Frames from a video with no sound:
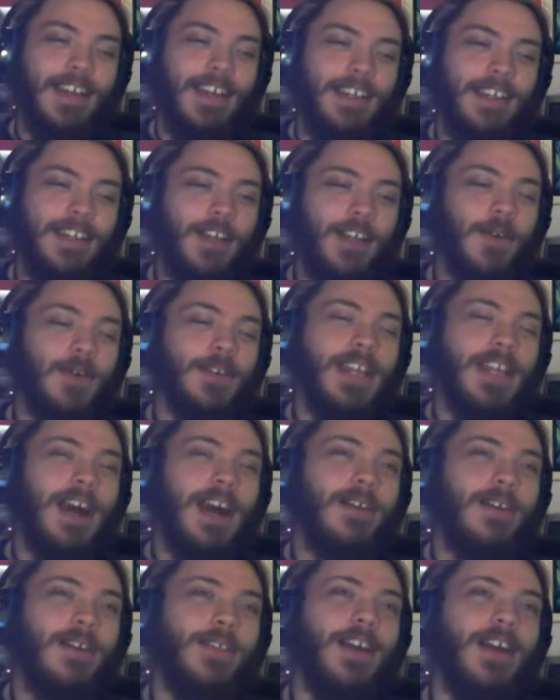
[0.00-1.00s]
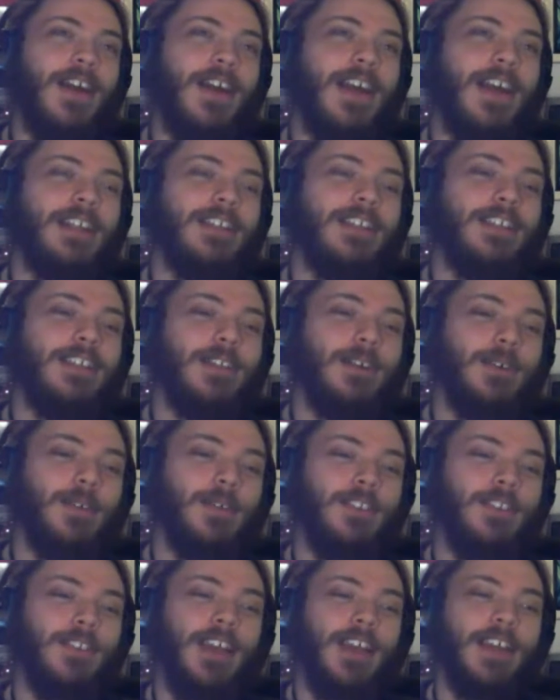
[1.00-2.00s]
And you go down there, and
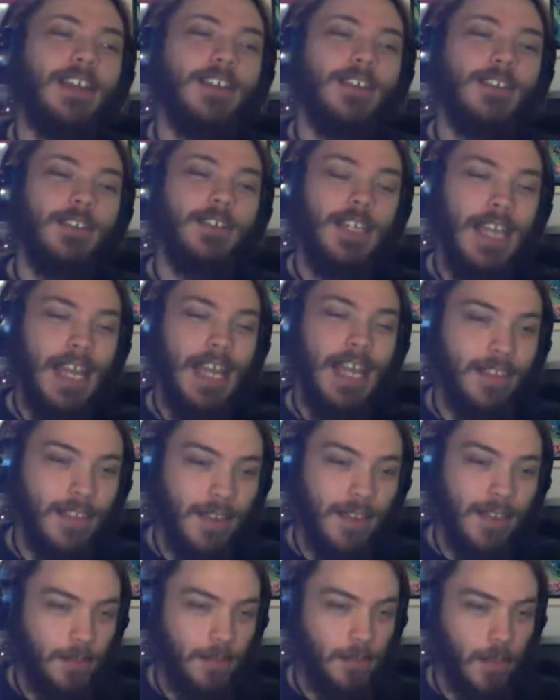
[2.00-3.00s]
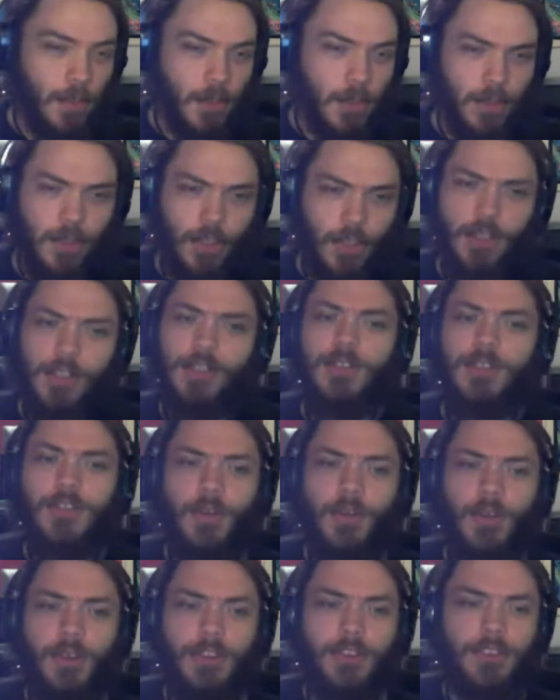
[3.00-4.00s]
it's like you get the
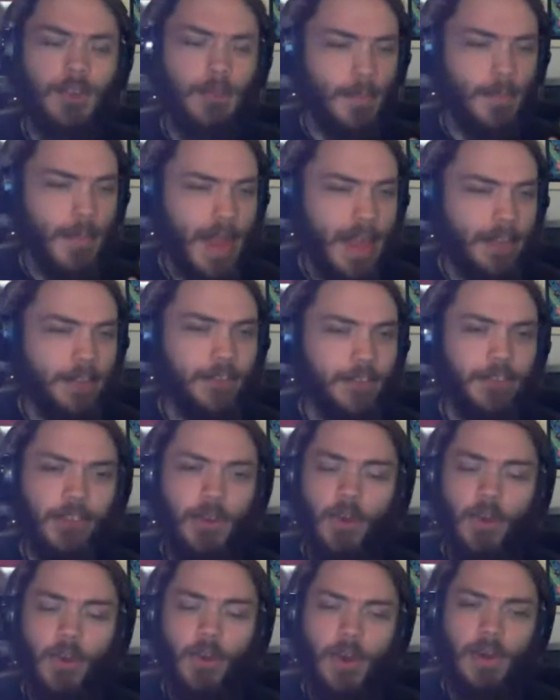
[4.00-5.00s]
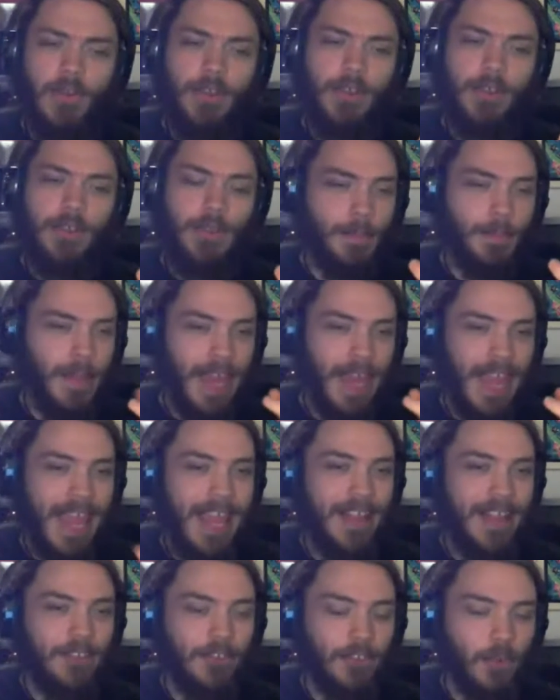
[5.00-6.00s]
cement or the
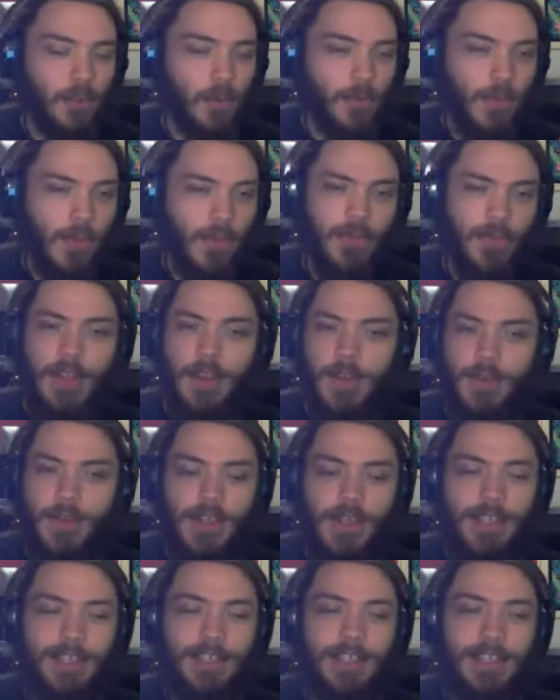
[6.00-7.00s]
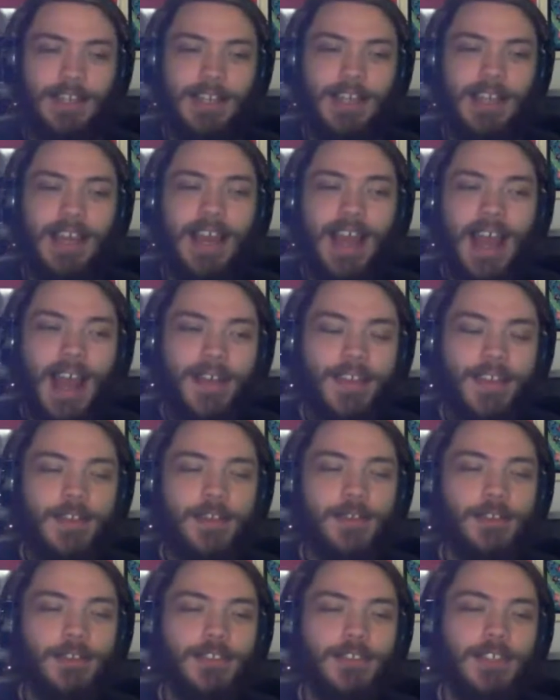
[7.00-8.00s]
paint or the thinner that you need, and
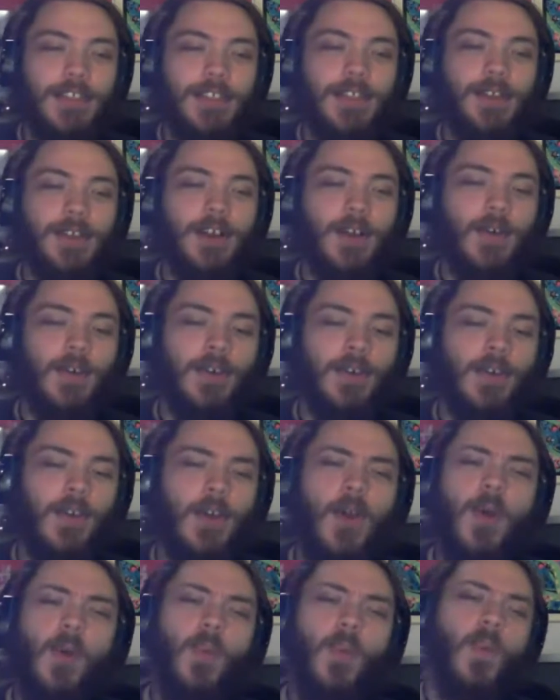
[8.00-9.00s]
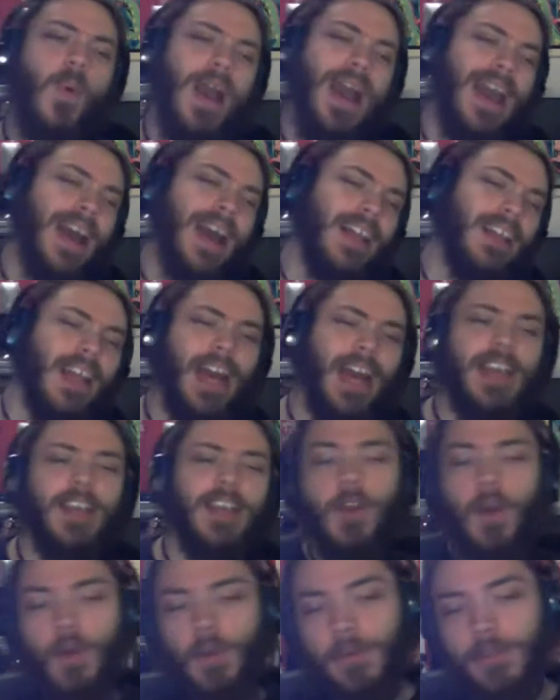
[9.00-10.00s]
then you're sitting there going, well, I
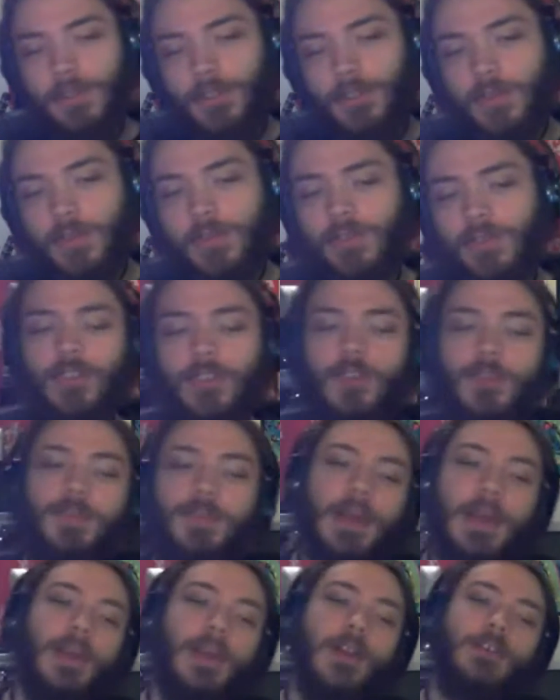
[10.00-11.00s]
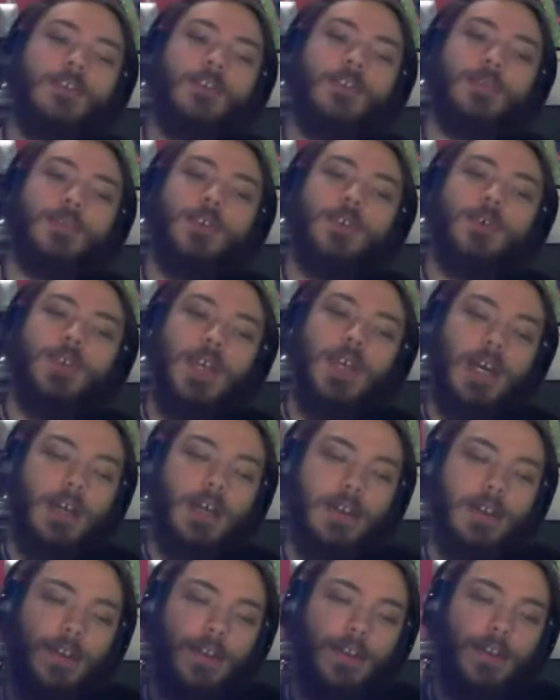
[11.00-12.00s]
could always use a new pair of screw
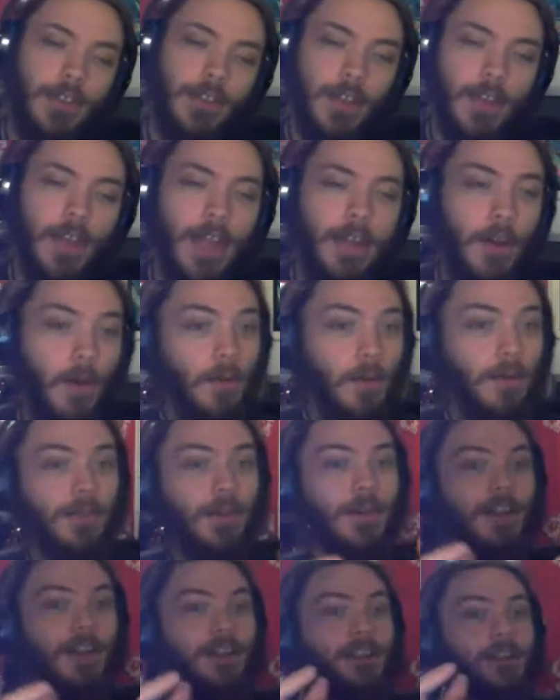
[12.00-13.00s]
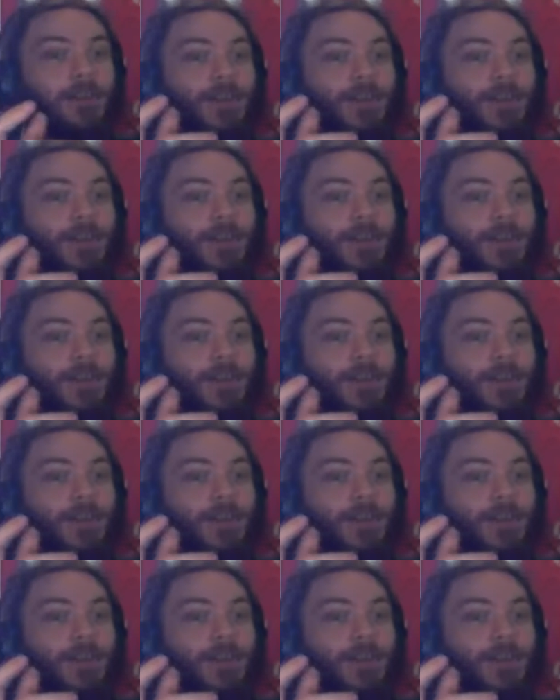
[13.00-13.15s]
cutters, and oh look, a new